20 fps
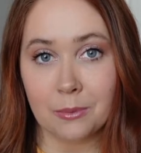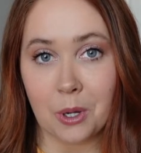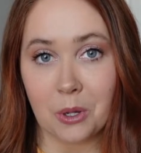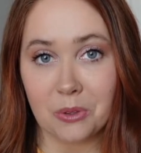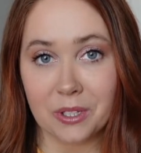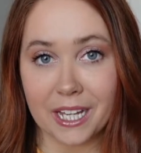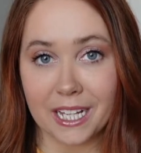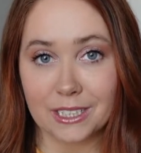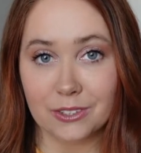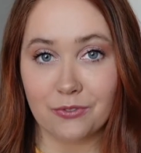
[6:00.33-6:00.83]

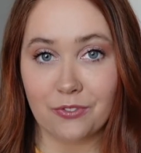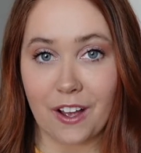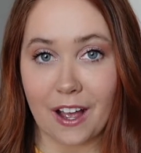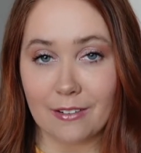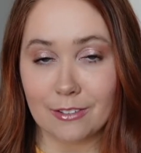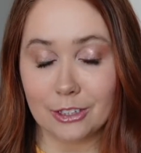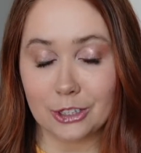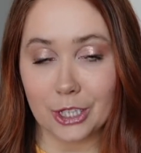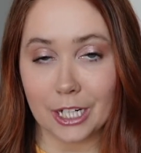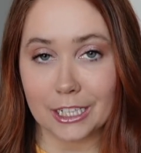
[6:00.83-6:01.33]
only has
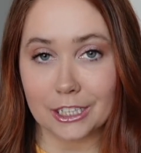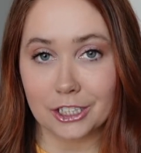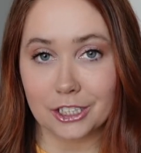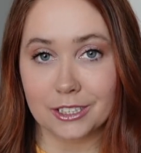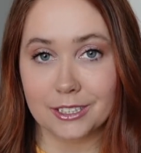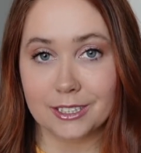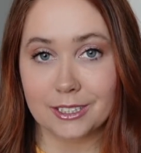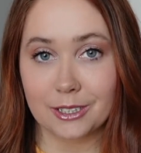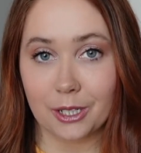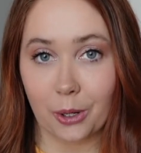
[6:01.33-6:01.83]
5
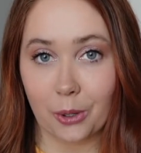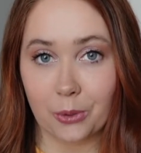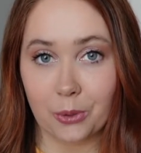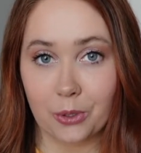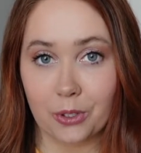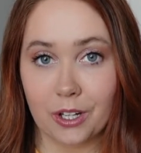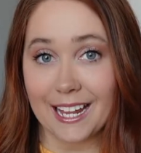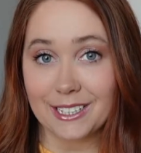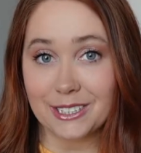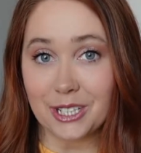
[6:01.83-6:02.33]
attractions
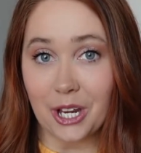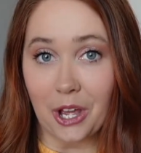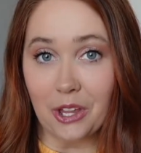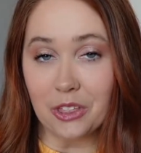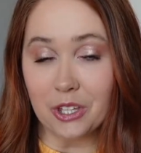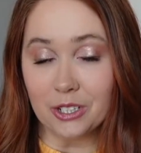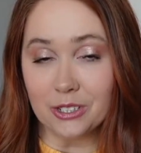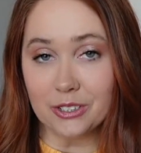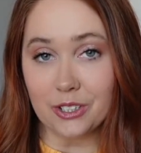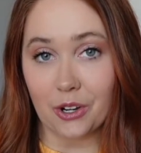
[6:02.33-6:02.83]
total, and
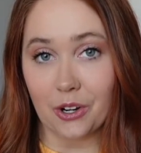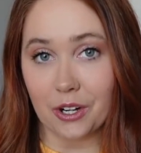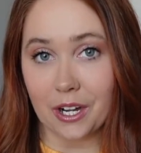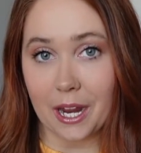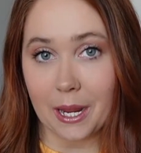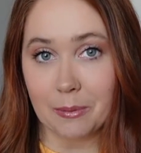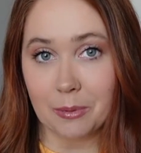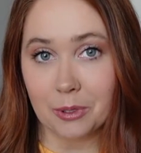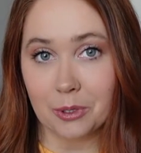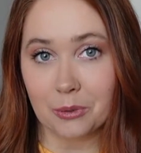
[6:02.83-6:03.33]
toddlers
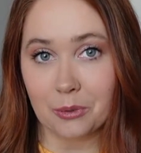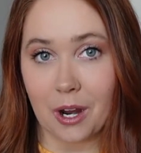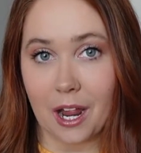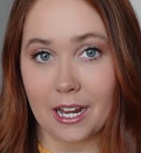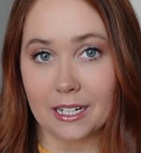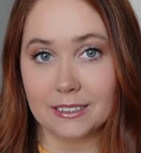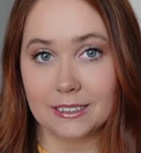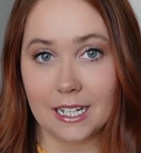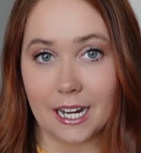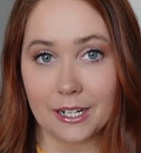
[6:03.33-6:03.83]
aren't able to
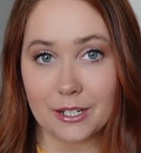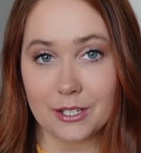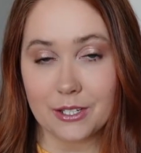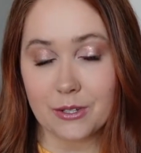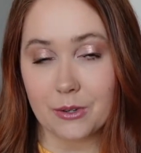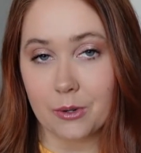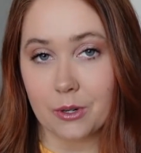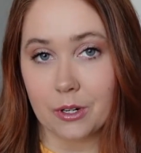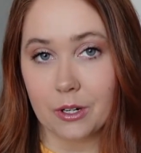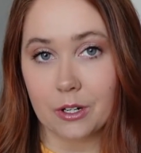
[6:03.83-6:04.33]
ride
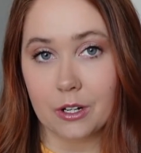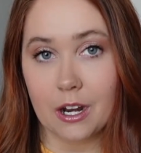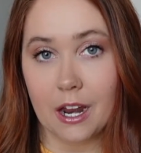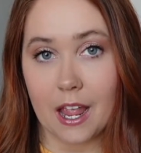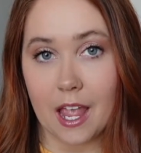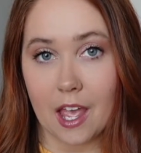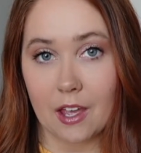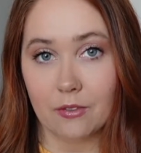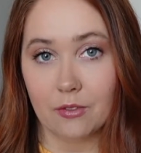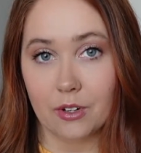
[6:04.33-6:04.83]
Dinosaur,
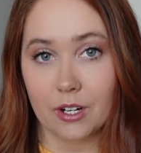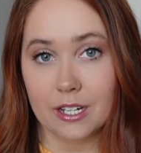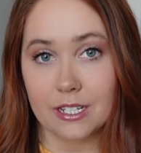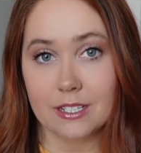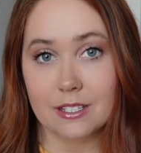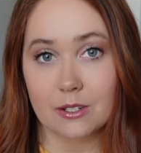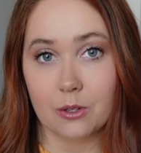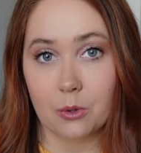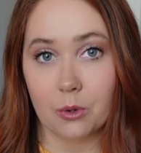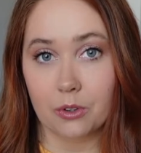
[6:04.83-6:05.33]

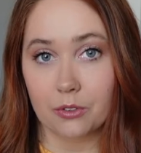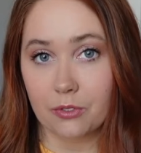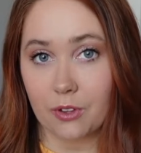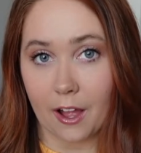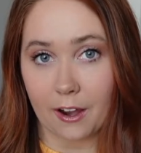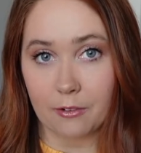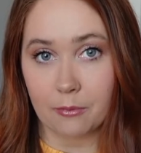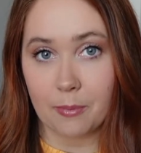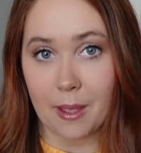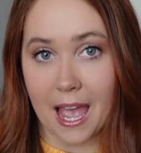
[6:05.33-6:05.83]
Everest, or
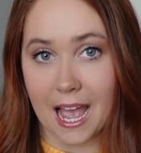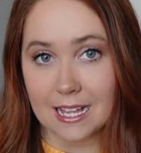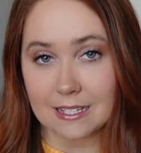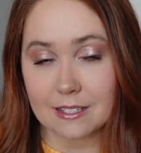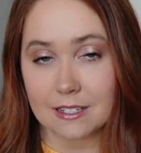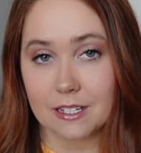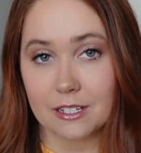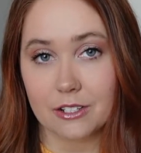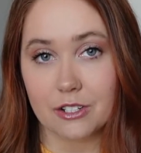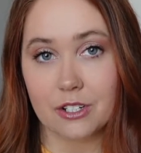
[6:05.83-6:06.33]
Flight of
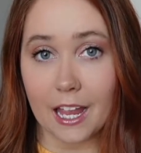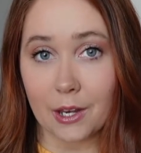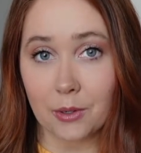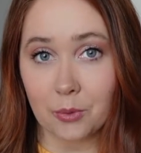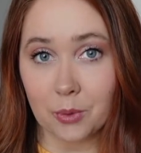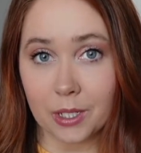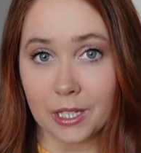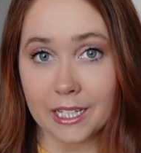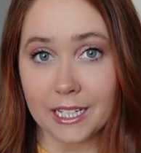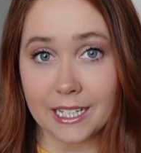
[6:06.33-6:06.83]
Passage.
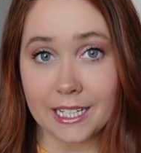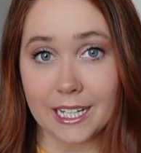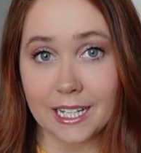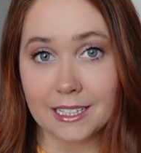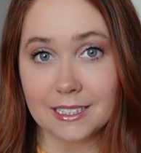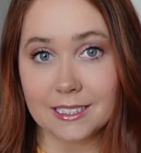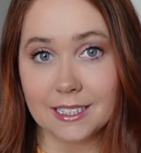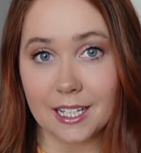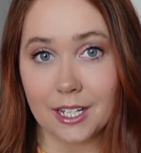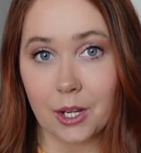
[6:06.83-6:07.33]
And really,
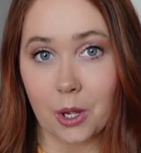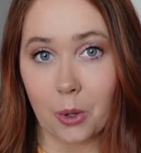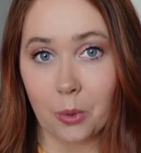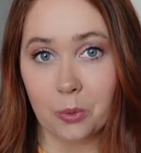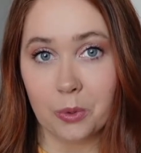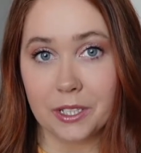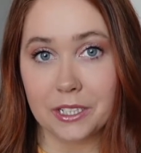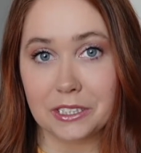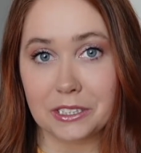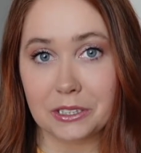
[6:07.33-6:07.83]
kids can
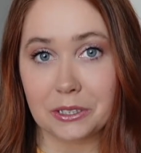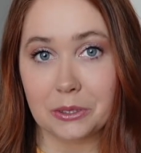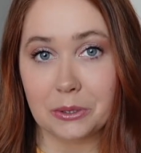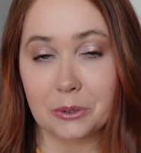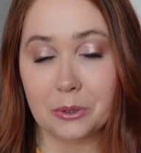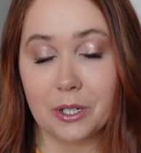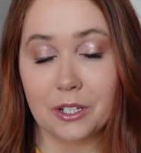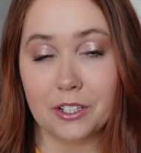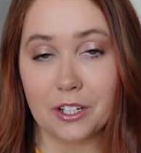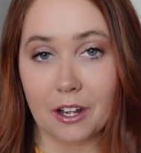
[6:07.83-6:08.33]
only
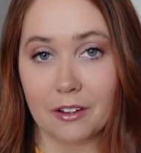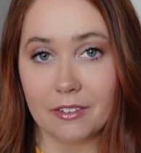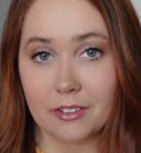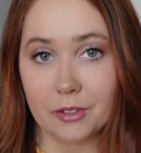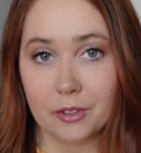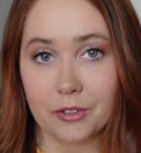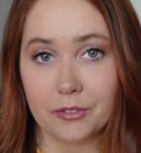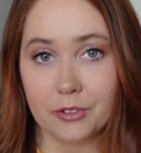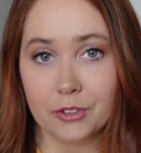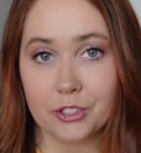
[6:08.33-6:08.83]
do
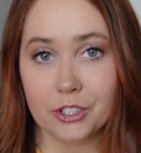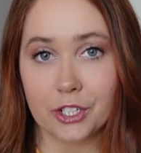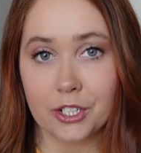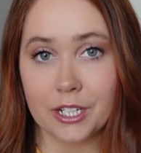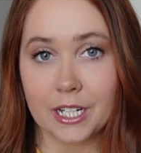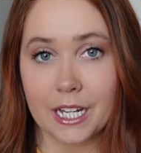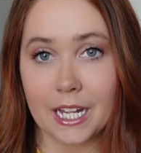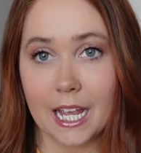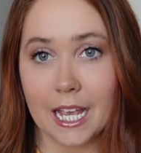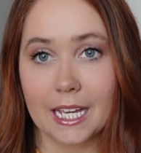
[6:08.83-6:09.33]
Navi River
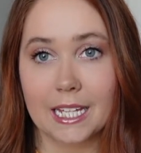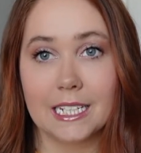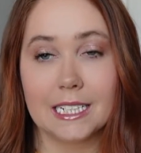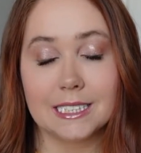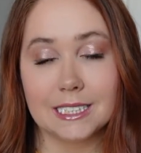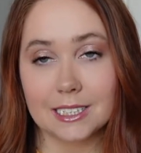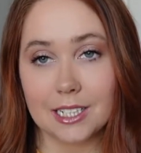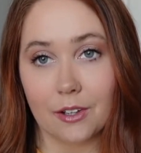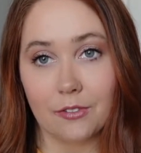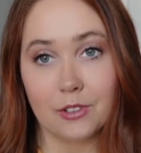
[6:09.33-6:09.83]
Journey, and
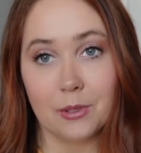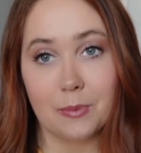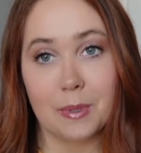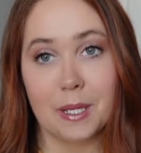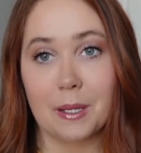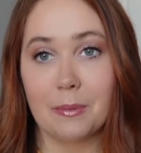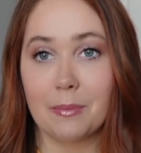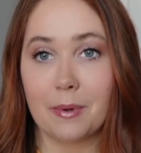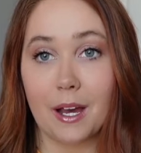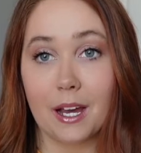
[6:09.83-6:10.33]
it's tough to
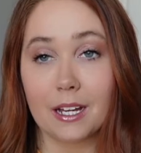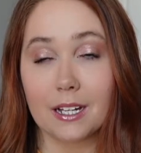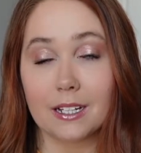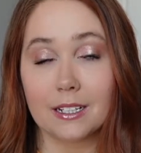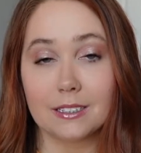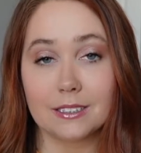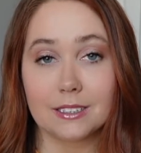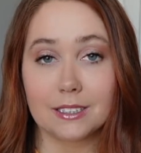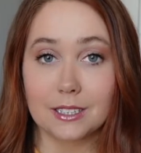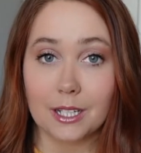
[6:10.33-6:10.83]
be a
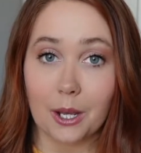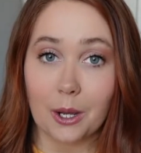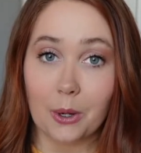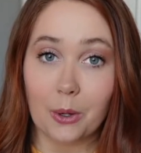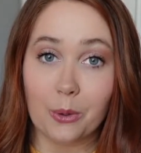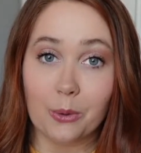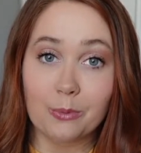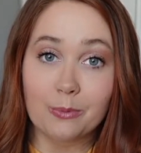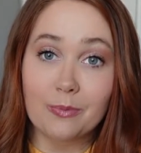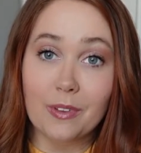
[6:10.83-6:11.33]
bug.
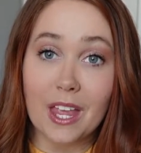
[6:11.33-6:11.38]
So